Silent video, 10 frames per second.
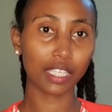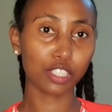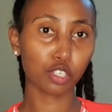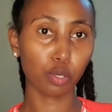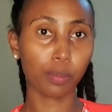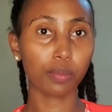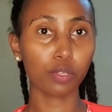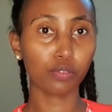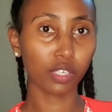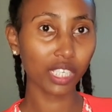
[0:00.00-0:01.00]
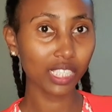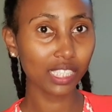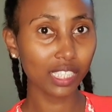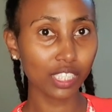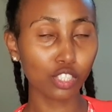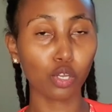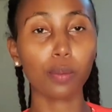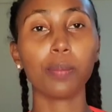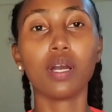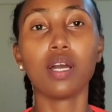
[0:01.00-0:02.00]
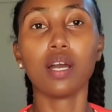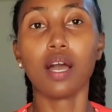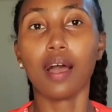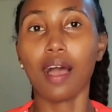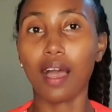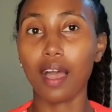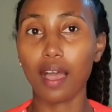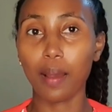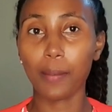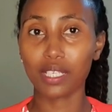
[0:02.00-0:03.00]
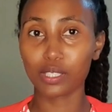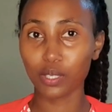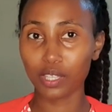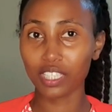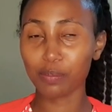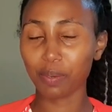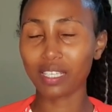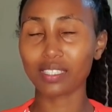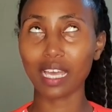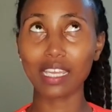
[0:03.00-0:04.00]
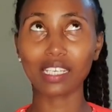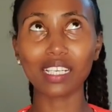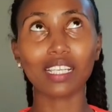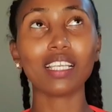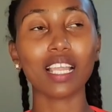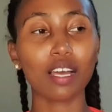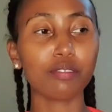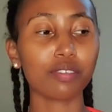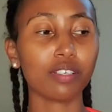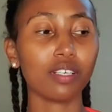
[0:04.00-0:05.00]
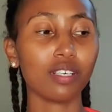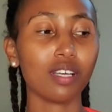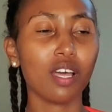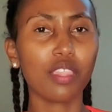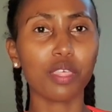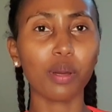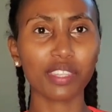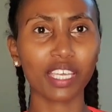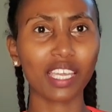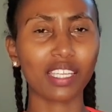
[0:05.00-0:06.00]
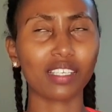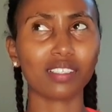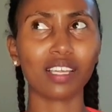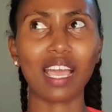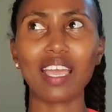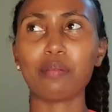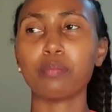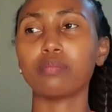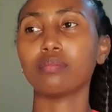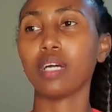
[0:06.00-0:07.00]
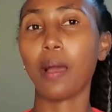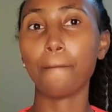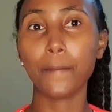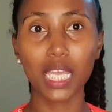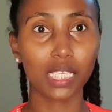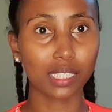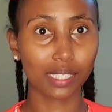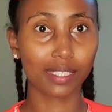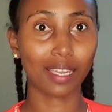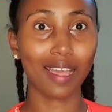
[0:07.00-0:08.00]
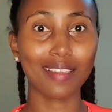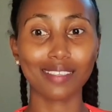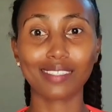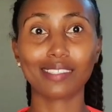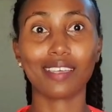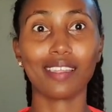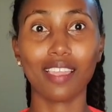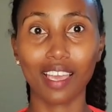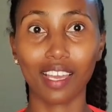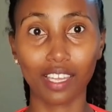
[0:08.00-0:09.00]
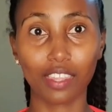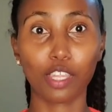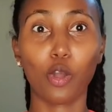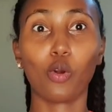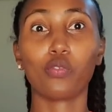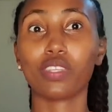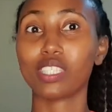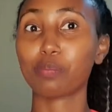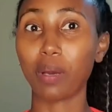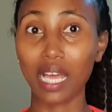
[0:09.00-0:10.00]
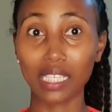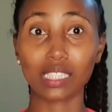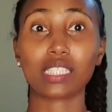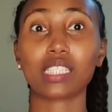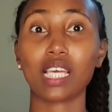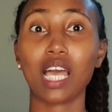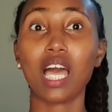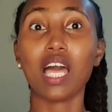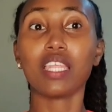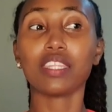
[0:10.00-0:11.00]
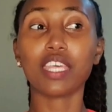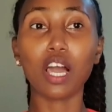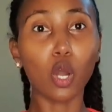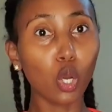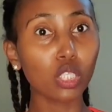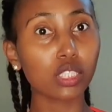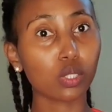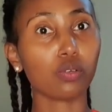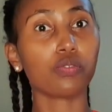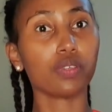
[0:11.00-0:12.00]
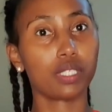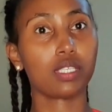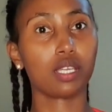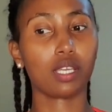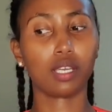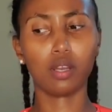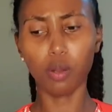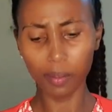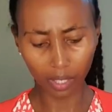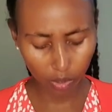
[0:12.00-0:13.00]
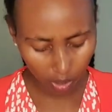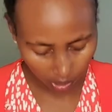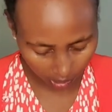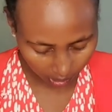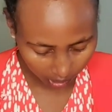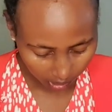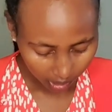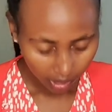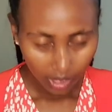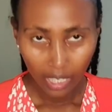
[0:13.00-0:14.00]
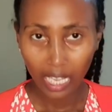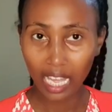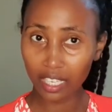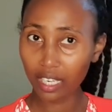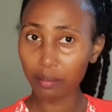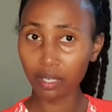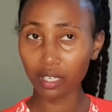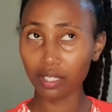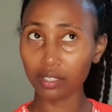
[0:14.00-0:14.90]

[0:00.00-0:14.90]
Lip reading: this top. You've already seen this top. So this pants, I really love. The only thing I am amazed is the length of these pants. They're also fitting. Oh my god. And I'm an